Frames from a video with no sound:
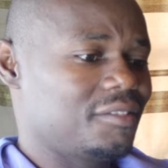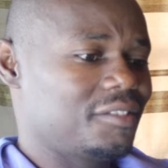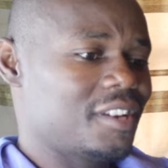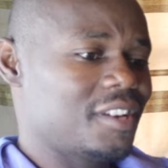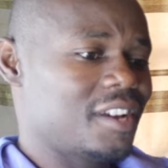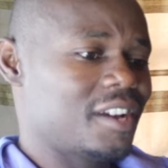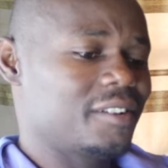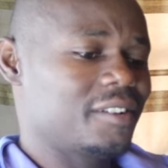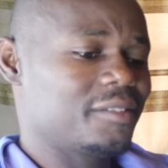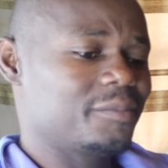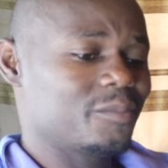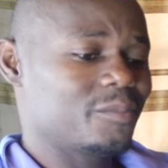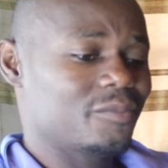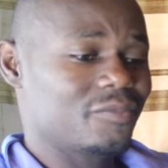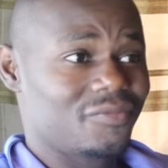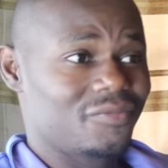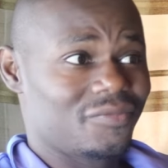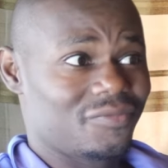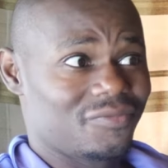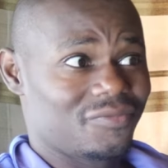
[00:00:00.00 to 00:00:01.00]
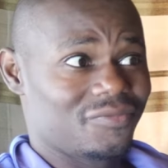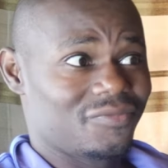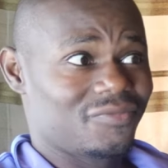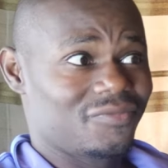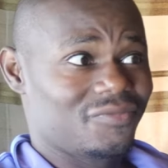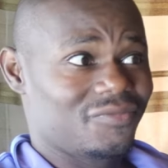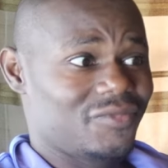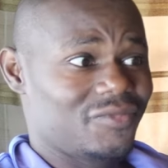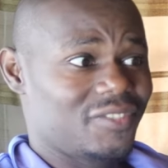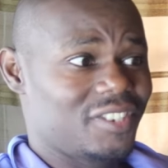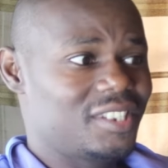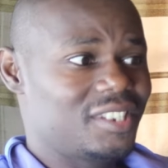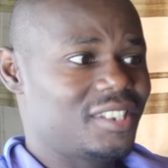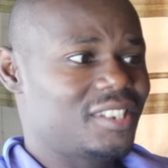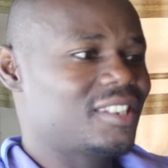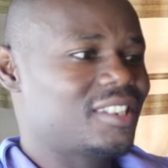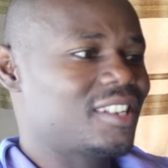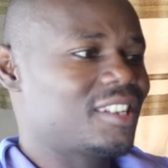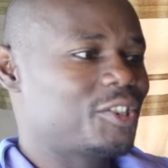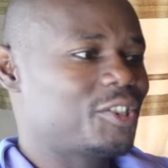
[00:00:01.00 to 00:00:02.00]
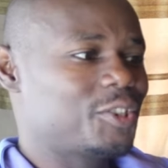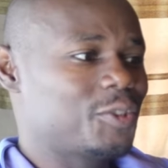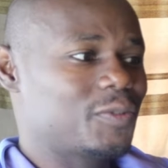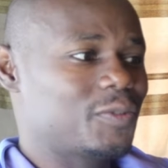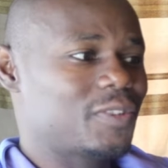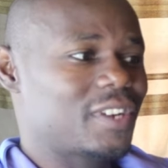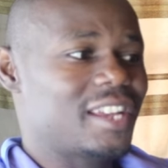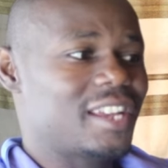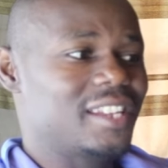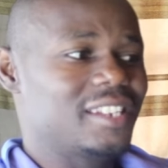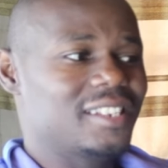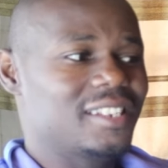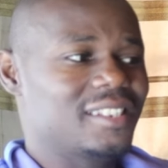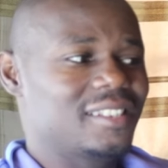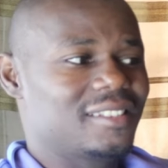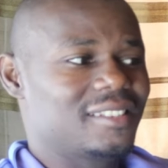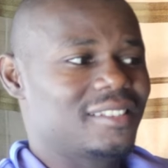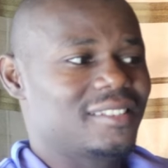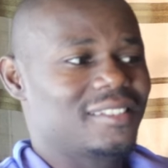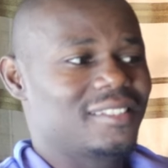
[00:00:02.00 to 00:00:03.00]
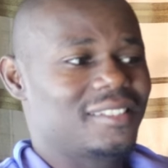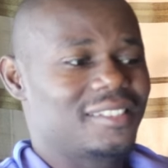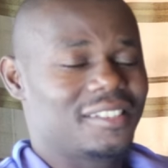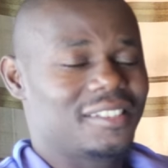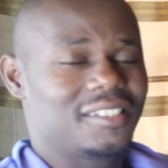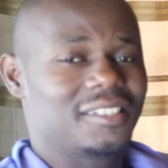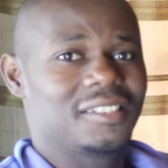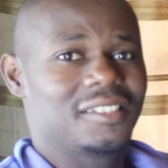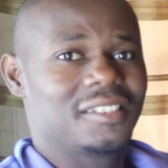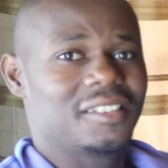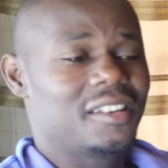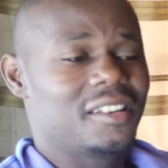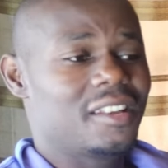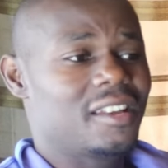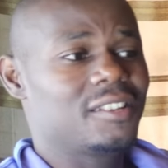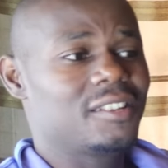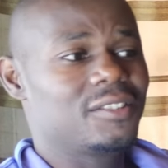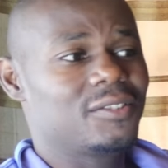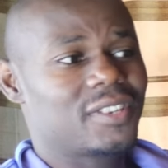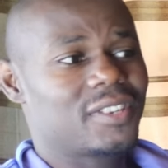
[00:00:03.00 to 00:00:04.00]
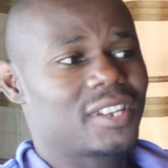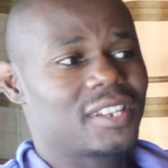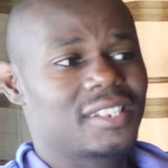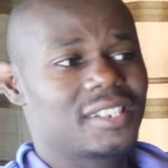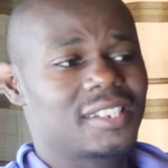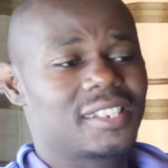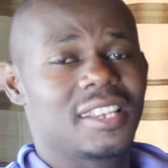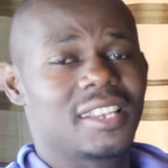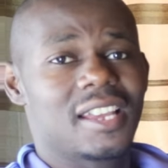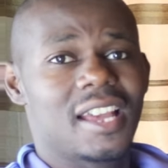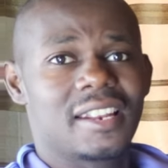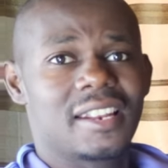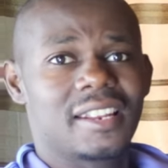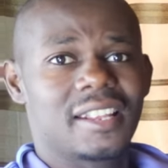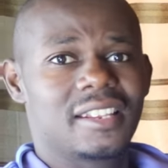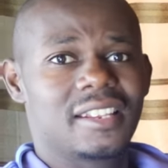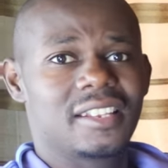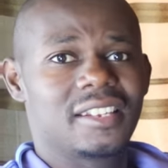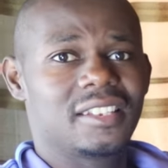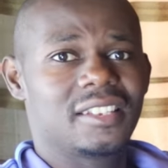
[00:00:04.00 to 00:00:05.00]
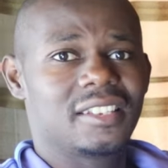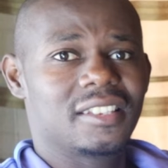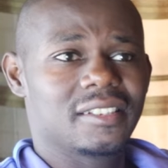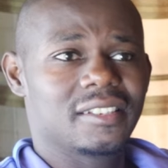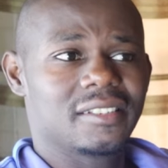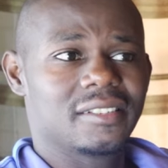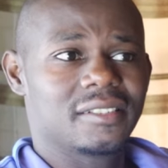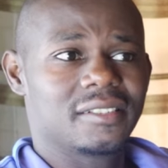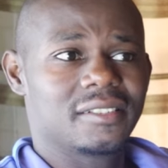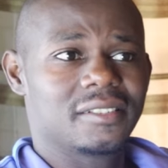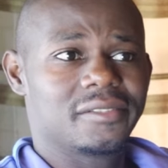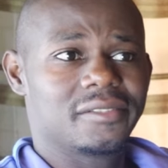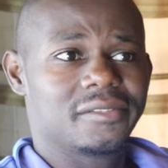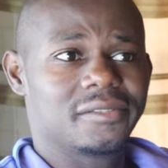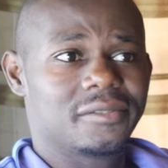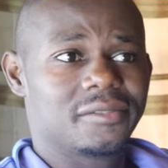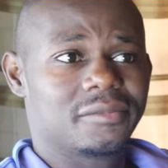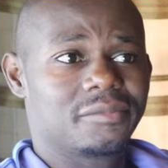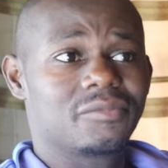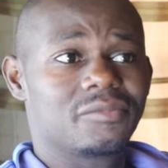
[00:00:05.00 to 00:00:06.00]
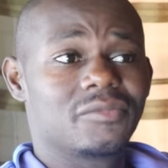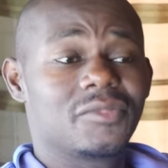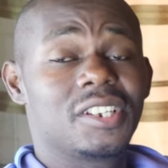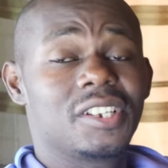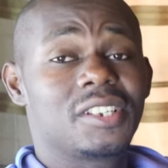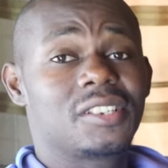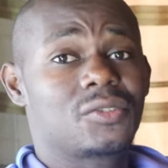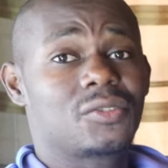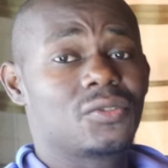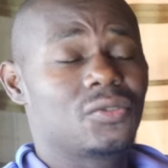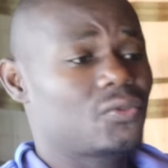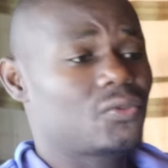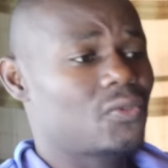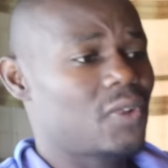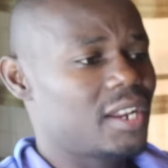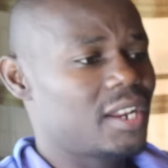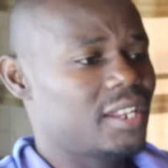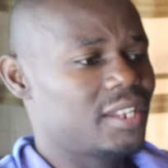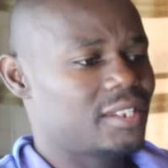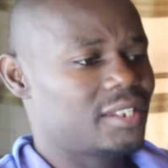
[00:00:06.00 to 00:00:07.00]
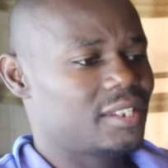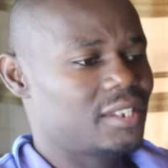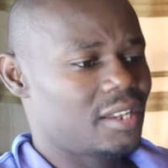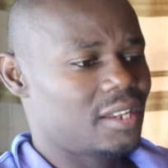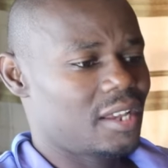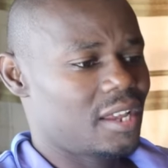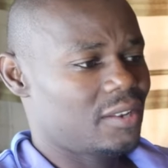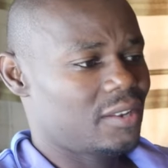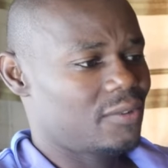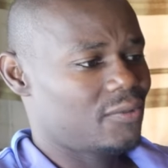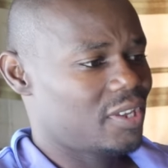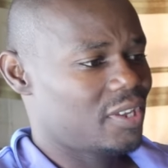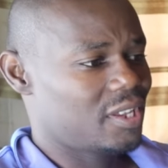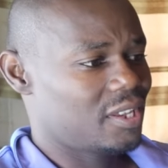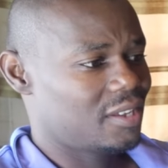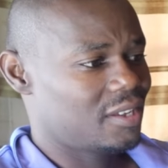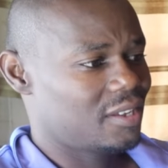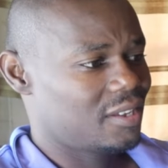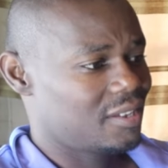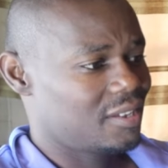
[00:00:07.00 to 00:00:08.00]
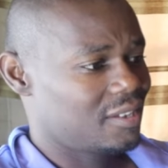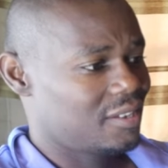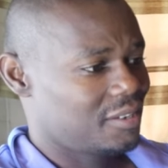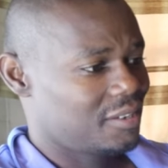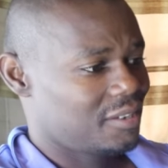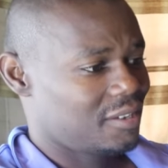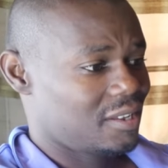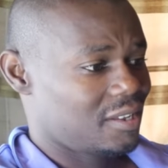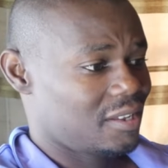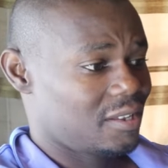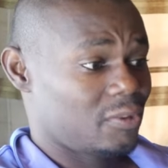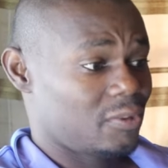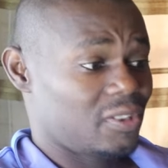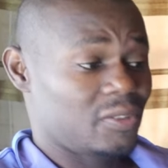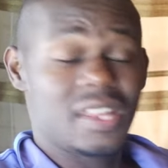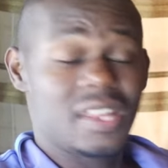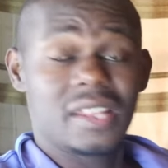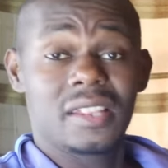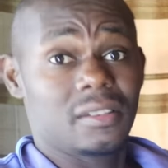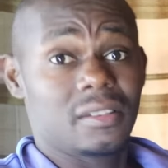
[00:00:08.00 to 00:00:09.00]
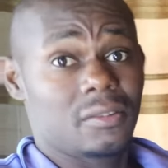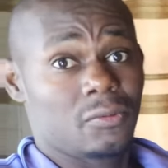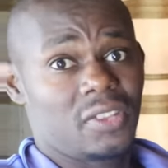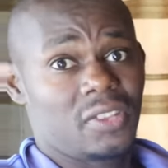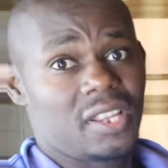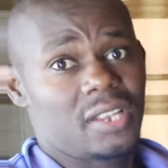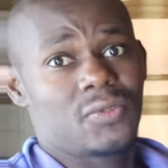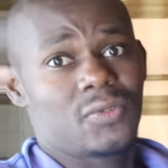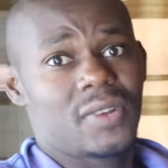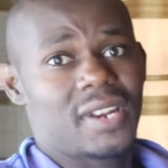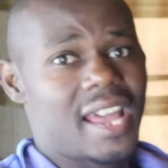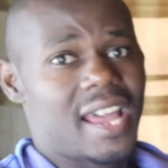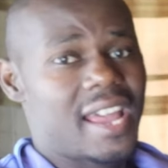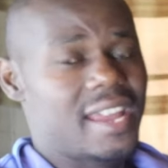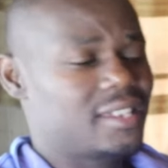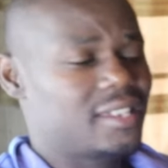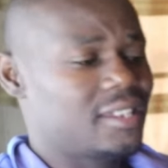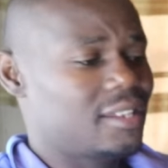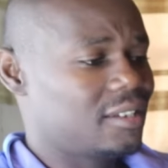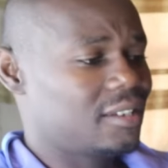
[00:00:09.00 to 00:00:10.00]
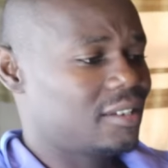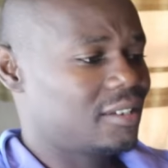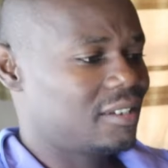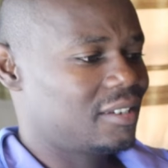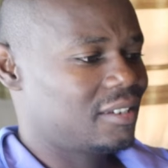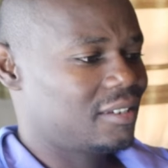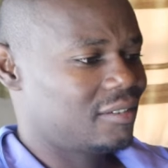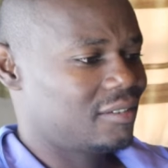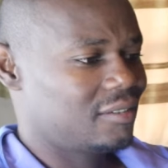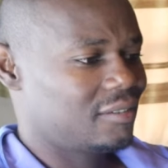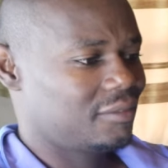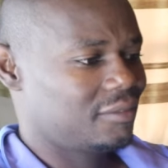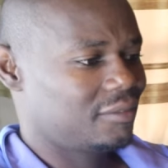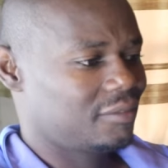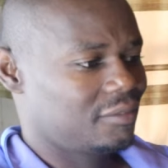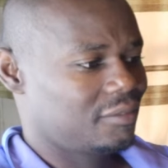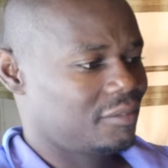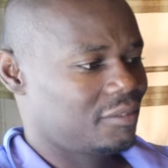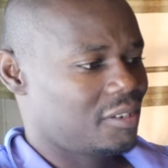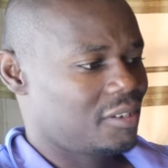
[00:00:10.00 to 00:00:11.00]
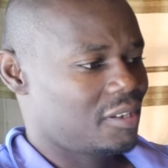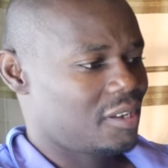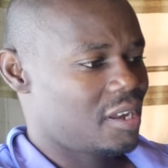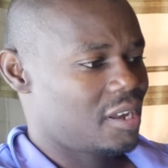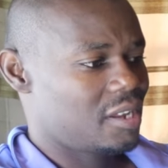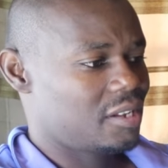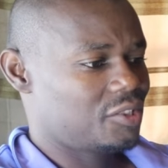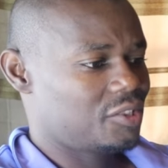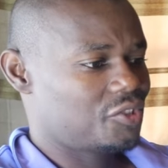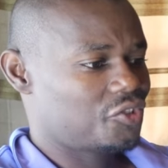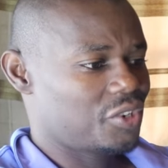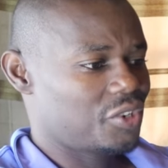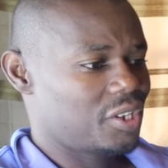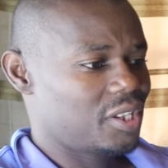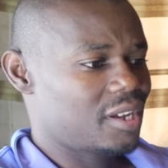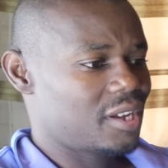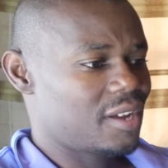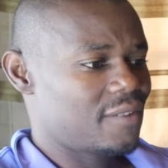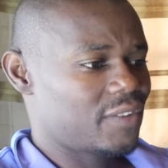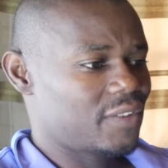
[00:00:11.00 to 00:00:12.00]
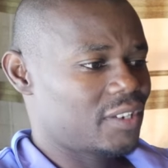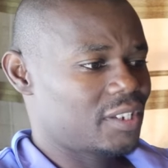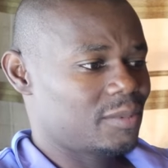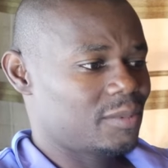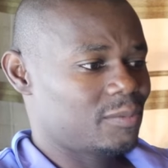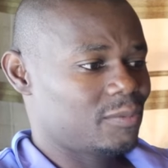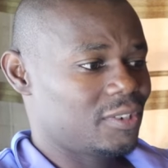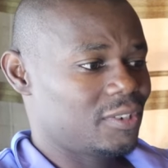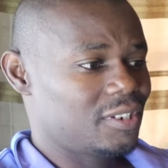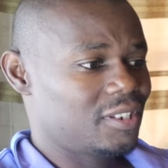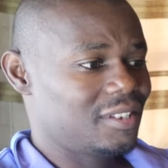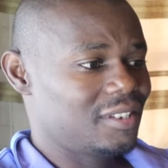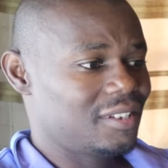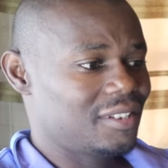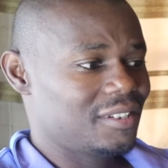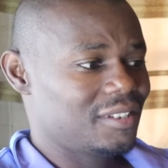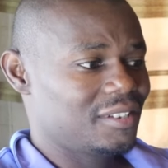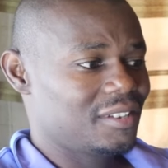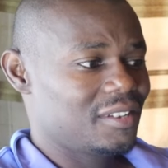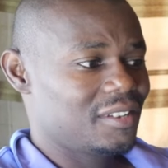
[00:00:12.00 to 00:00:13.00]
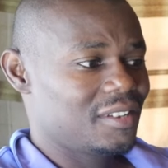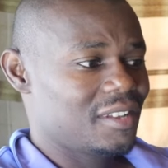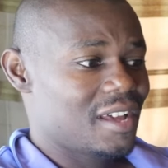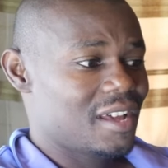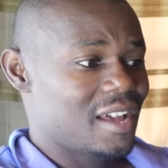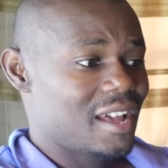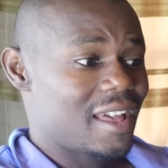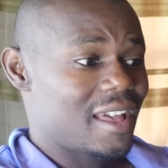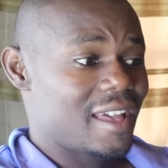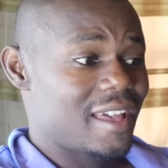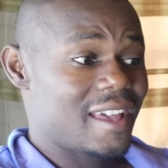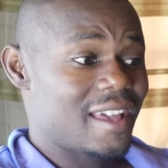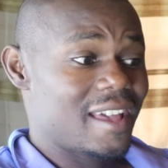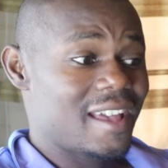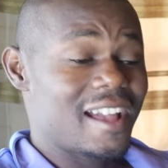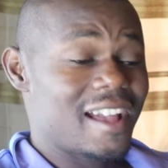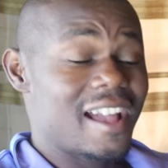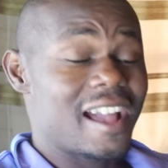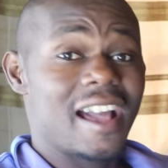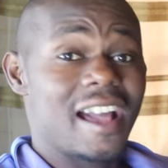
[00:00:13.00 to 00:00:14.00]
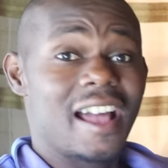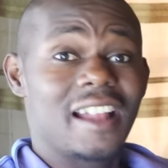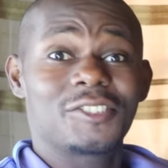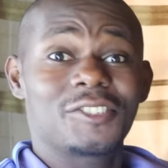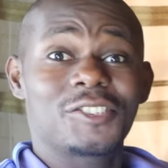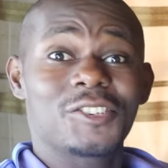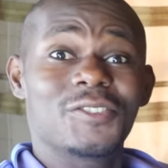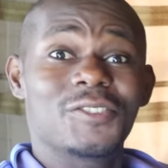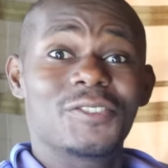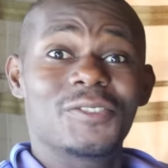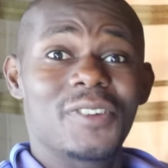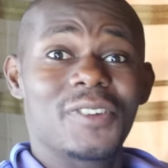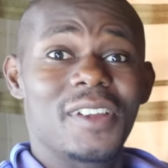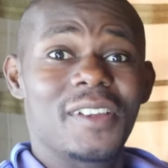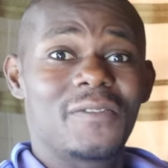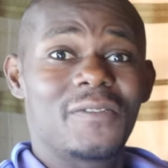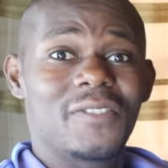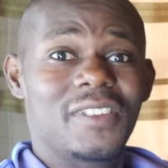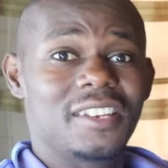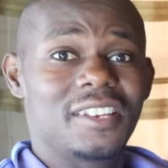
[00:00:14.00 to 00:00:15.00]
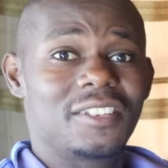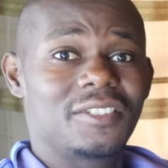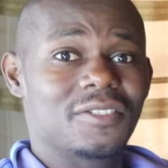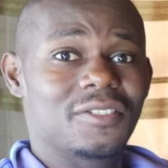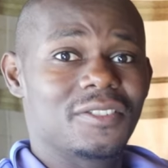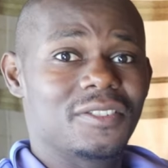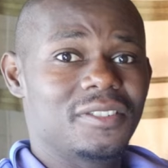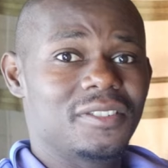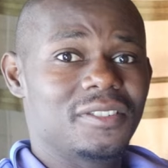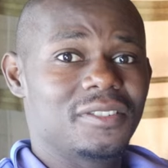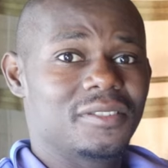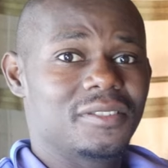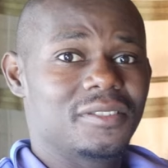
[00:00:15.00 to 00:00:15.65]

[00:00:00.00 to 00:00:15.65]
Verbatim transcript: yeah this is the shoe guys as you can see underneath it's good quality anyway then that's what I think and it's really comfortable uh, I'll show you a video